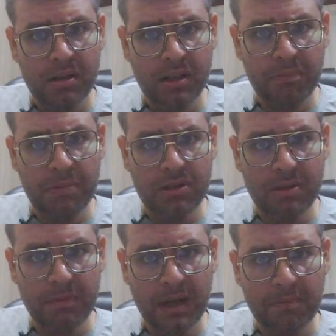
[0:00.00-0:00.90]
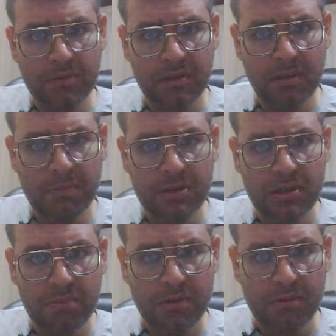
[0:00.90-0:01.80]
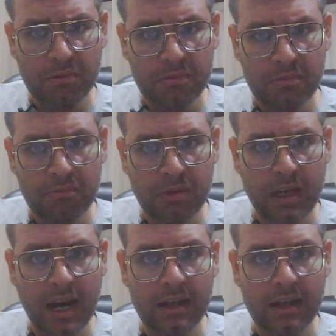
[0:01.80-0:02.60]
If bishop captures the bishop, we